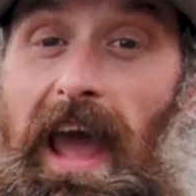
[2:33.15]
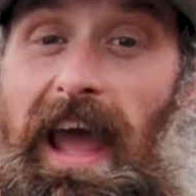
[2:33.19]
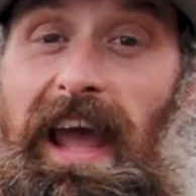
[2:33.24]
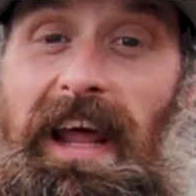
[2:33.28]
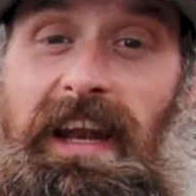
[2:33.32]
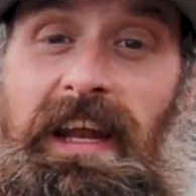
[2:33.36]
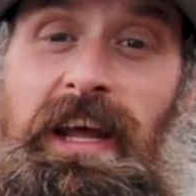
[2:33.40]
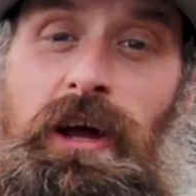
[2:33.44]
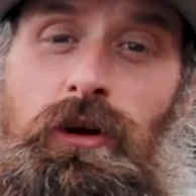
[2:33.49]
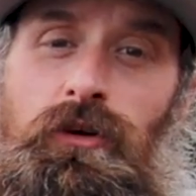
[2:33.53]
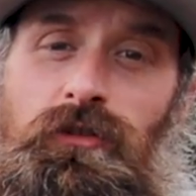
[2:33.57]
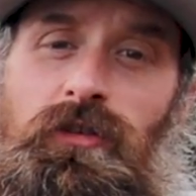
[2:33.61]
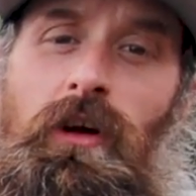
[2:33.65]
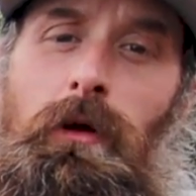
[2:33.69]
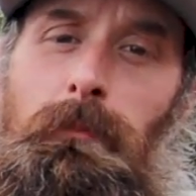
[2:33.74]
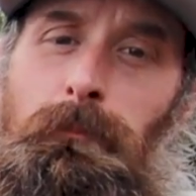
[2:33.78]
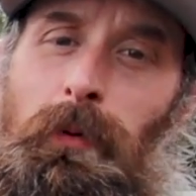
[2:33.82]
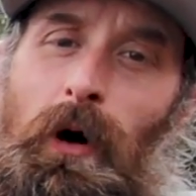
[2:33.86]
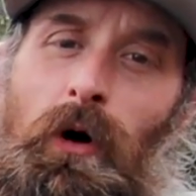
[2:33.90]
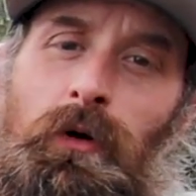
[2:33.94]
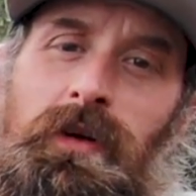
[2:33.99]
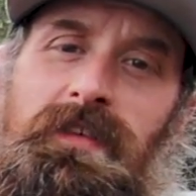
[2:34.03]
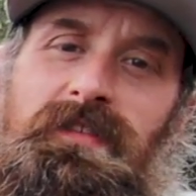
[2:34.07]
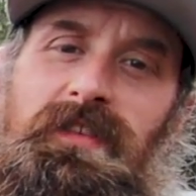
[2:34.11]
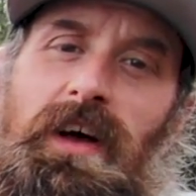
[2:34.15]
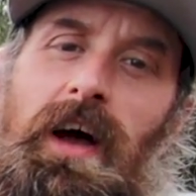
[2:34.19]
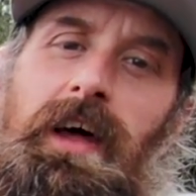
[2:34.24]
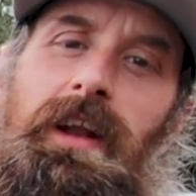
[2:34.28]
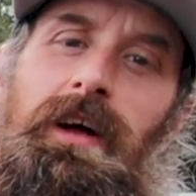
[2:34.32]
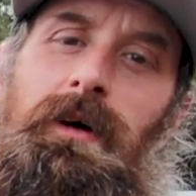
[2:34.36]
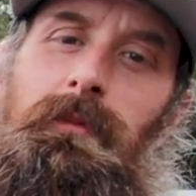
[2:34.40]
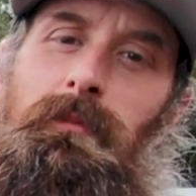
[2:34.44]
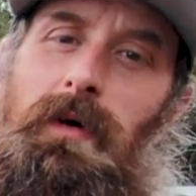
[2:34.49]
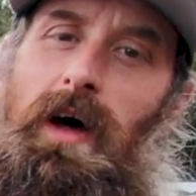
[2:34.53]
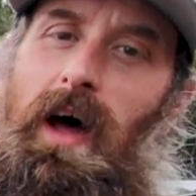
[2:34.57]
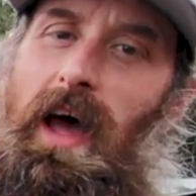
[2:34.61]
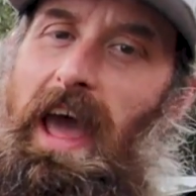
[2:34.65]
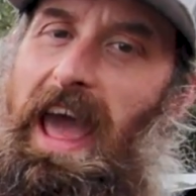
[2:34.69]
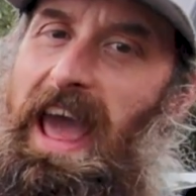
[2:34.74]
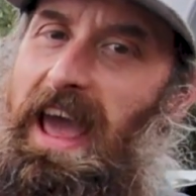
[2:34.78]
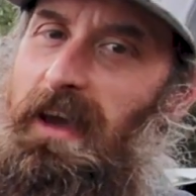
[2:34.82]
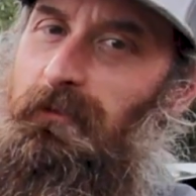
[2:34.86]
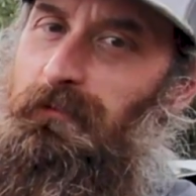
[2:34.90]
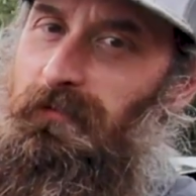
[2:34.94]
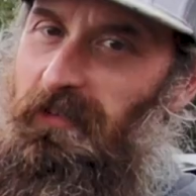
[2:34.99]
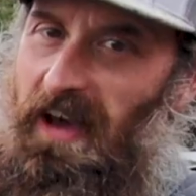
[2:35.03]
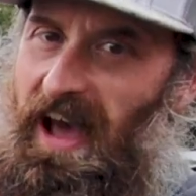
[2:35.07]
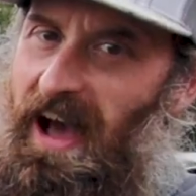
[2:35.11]
And here's our bonus item,
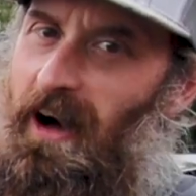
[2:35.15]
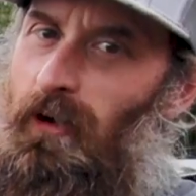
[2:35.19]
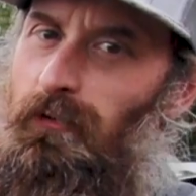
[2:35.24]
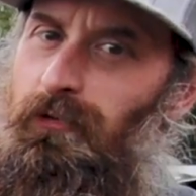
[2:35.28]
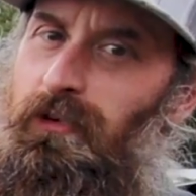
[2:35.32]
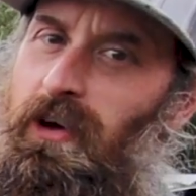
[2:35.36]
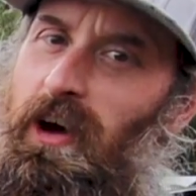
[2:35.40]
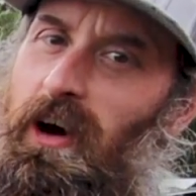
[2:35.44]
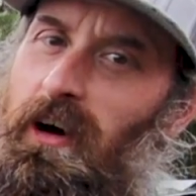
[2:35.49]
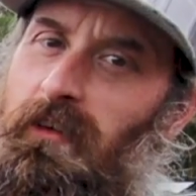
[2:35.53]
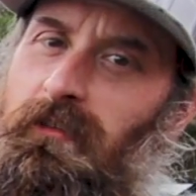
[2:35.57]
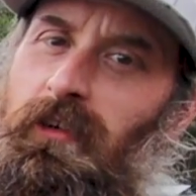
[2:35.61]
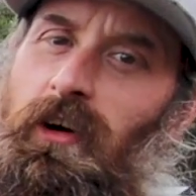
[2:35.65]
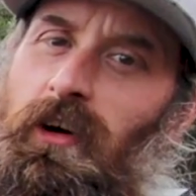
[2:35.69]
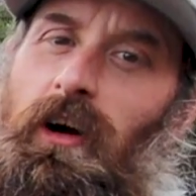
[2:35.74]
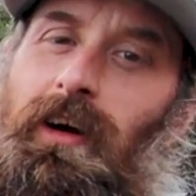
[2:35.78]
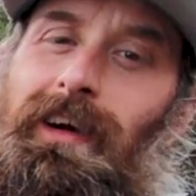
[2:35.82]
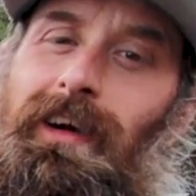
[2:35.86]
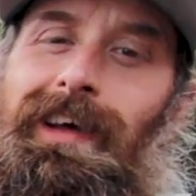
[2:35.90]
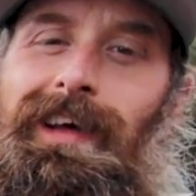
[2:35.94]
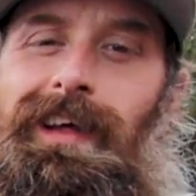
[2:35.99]
a valve cover.